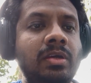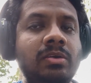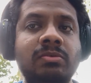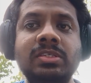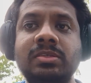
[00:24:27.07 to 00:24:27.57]

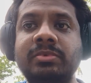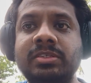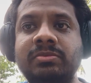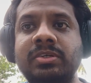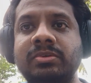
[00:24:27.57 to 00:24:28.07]
what's the
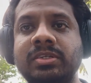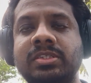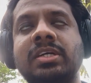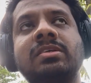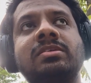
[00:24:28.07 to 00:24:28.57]
best way to
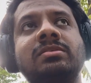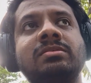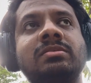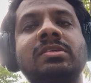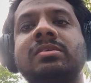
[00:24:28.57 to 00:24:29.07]
extract
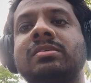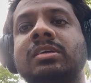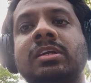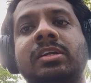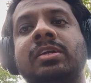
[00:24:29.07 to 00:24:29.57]
the
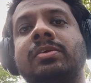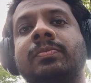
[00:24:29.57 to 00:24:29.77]
content?